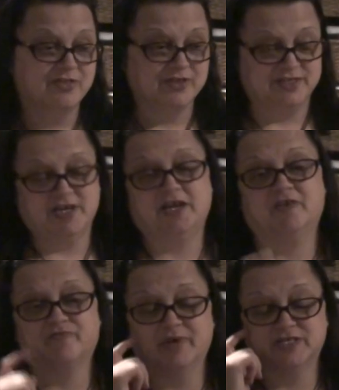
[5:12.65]
The day
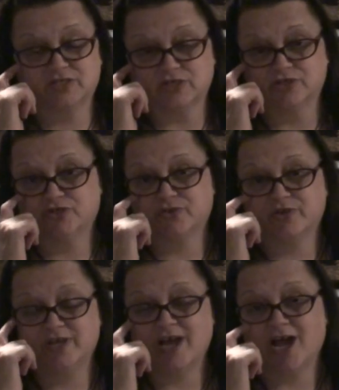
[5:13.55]
of my
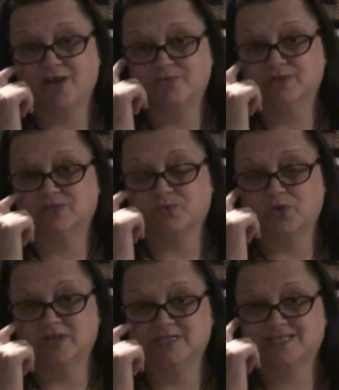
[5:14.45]
surgery I was
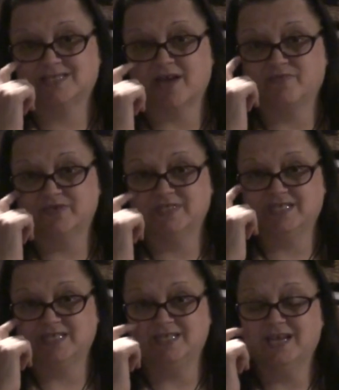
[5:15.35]
one
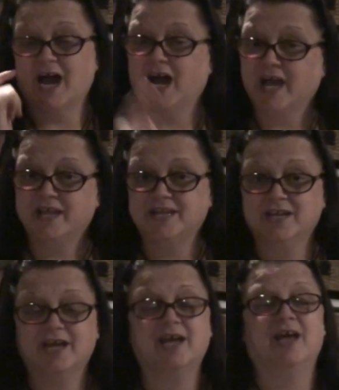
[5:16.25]
seventy-nine,